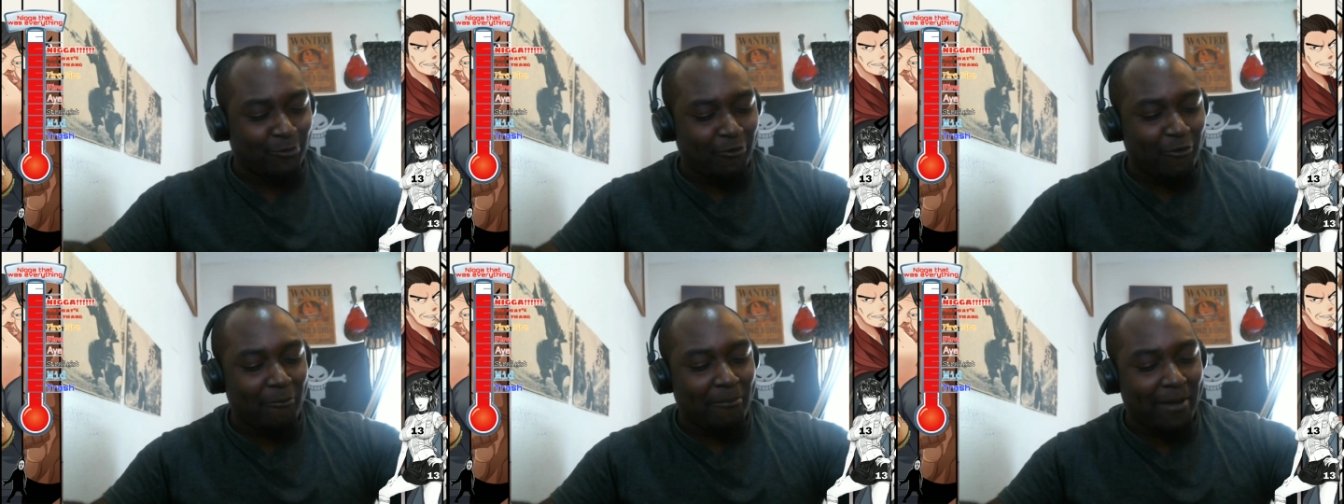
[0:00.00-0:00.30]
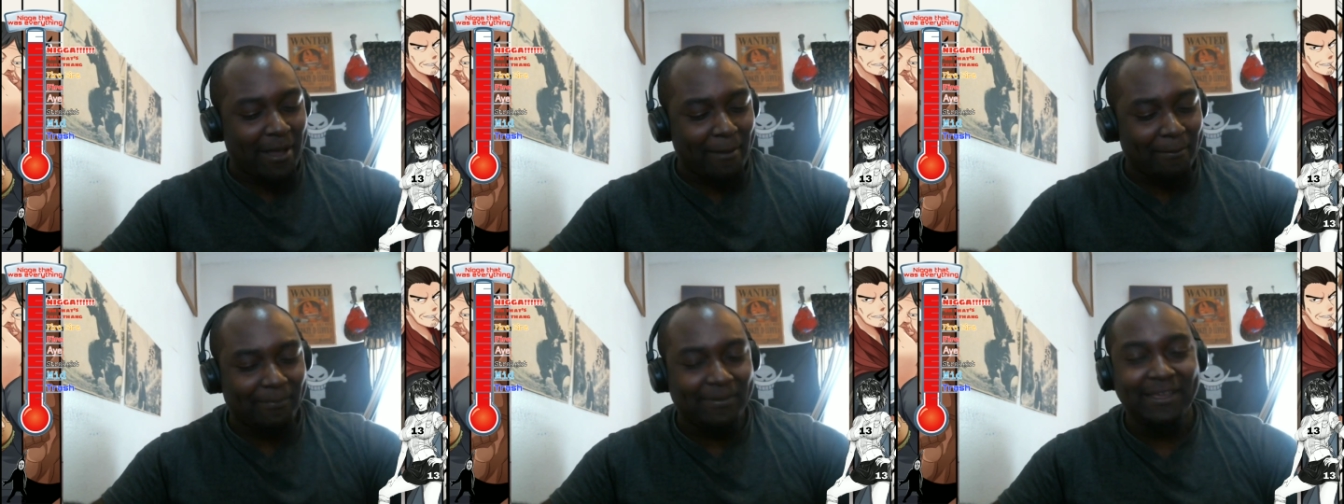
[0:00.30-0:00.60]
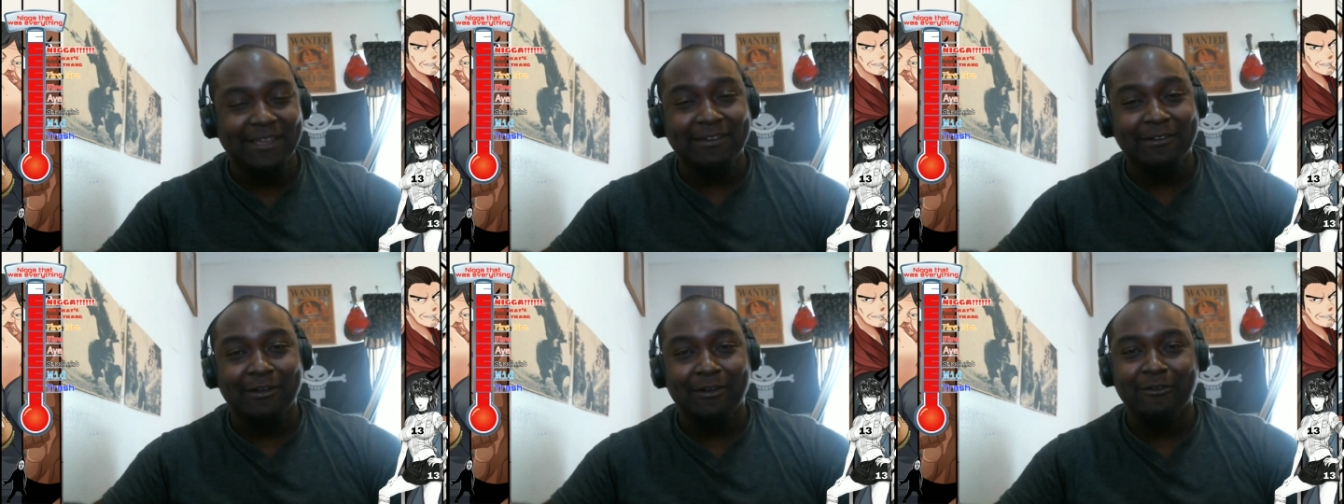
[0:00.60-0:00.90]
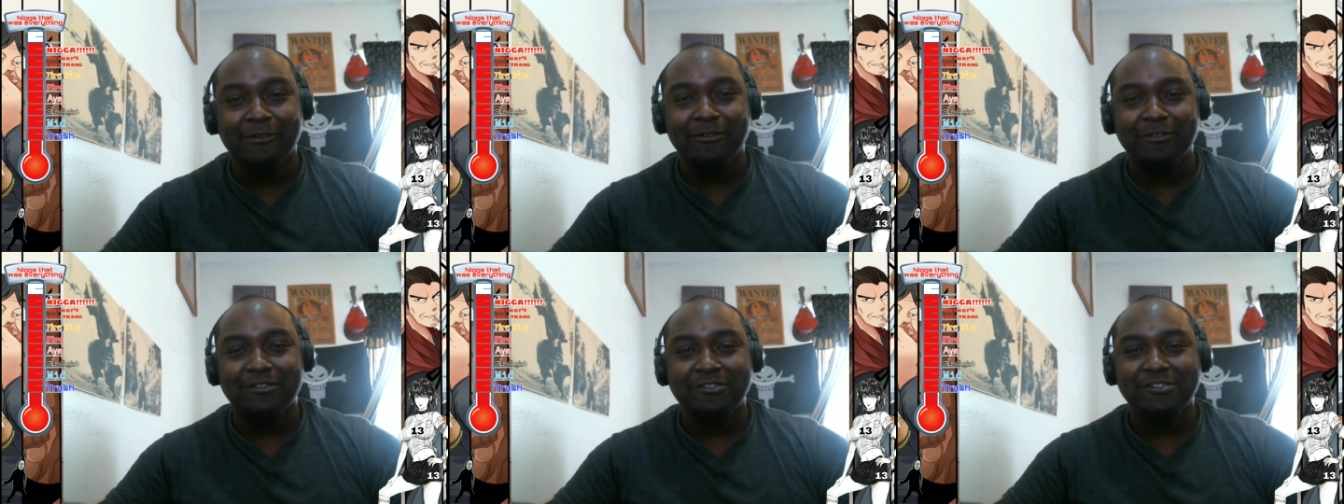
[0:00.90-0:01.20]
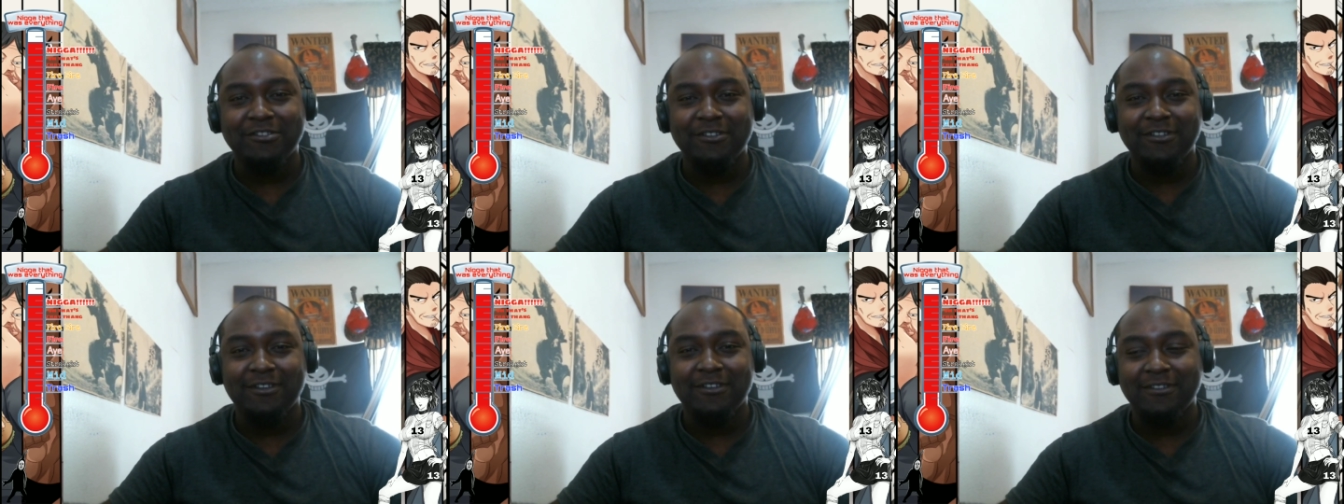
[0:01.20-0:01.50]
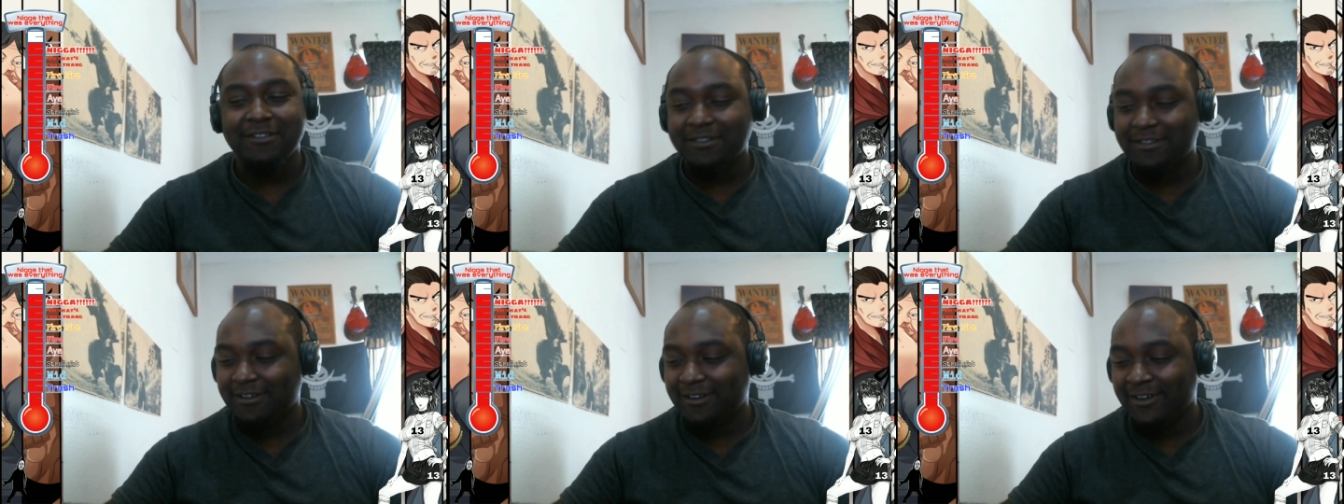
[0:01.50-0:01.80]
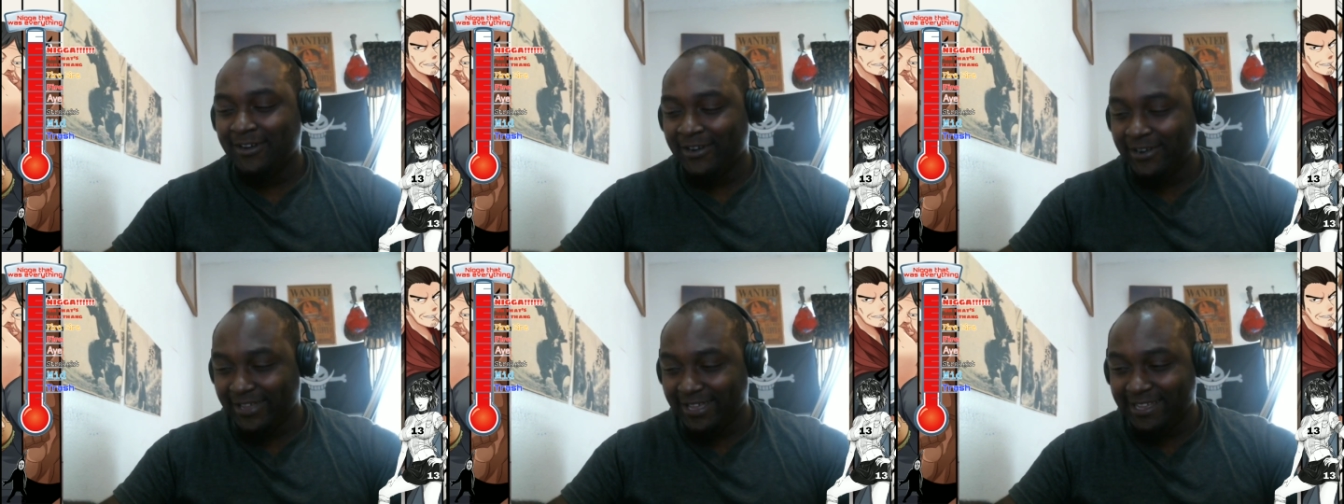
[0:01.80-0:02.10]
robot B knows,
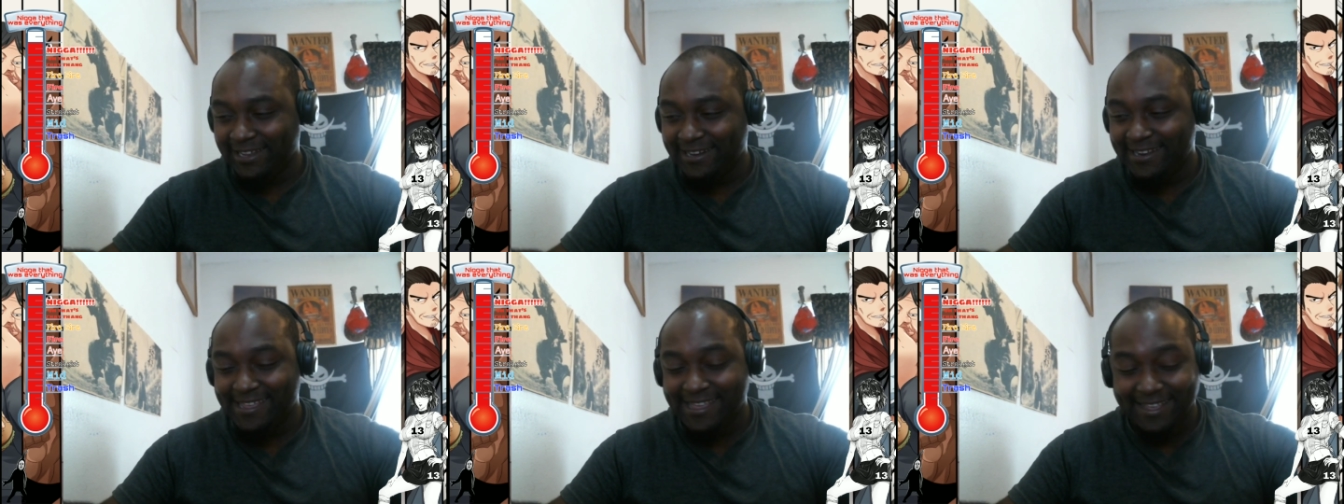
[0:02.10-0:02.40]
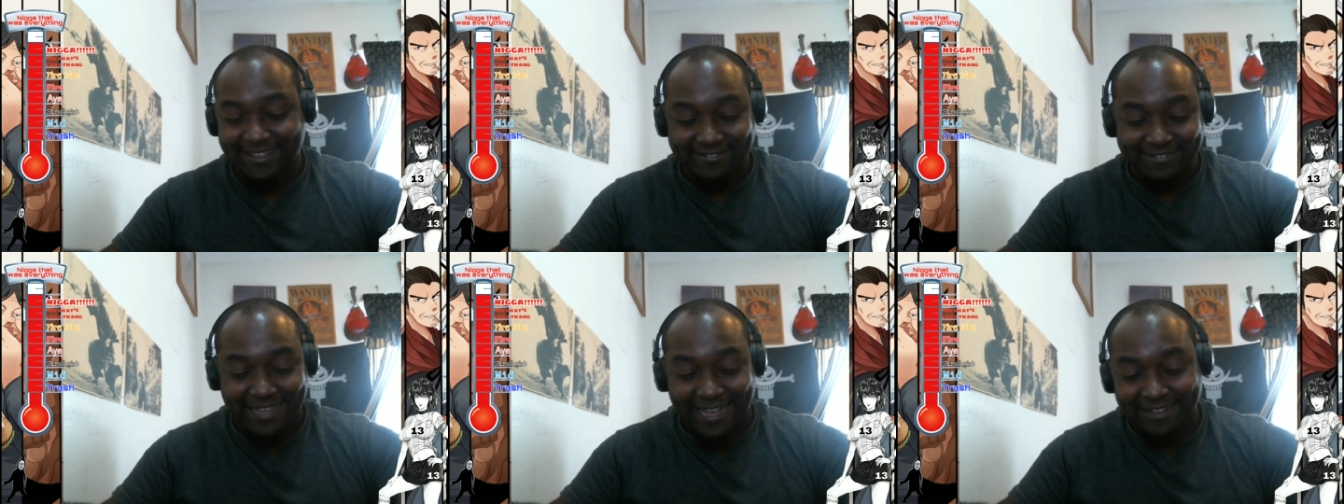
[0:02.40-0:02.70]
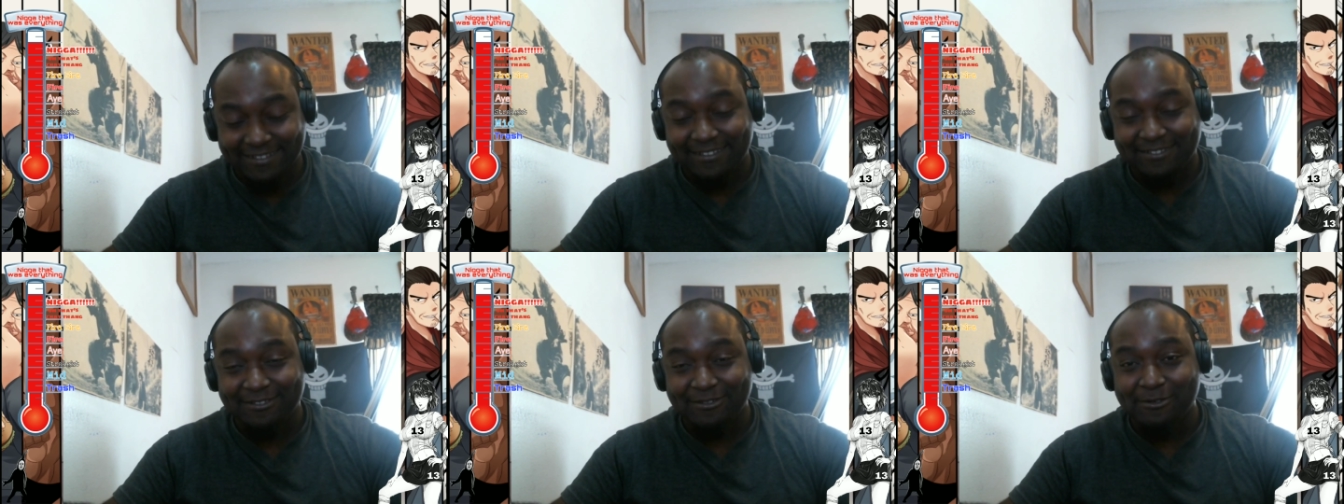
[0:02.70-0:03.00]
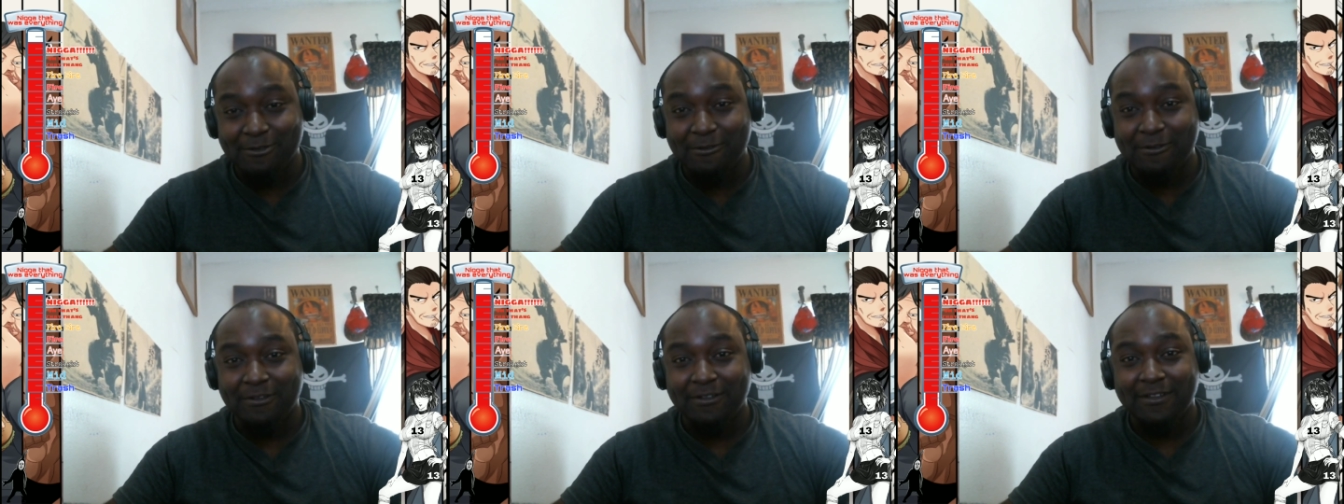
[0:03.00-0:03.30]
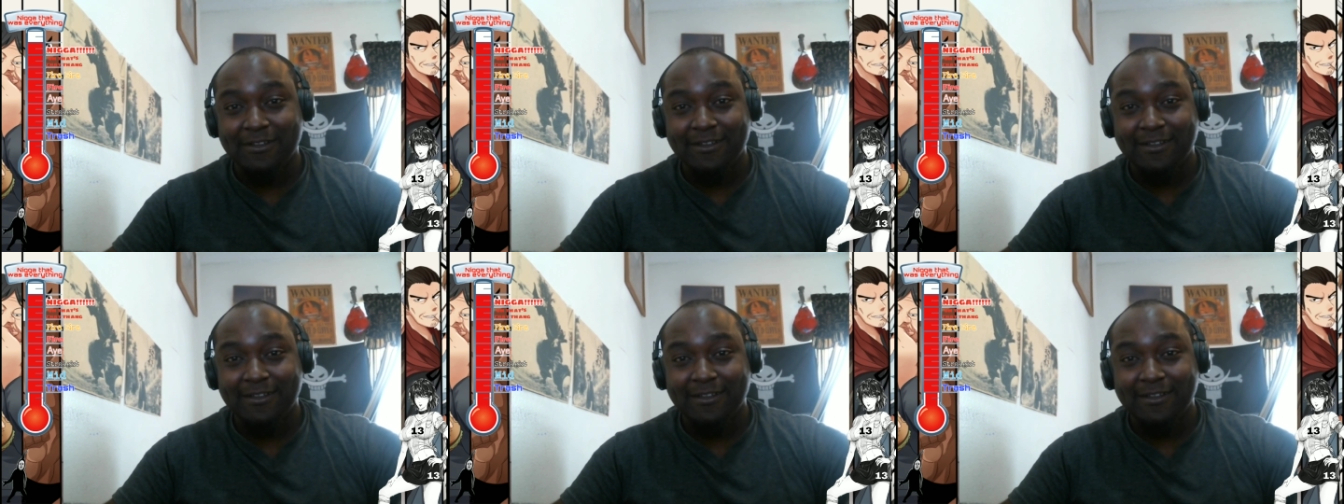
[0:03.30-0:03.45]
uh, in exactitude.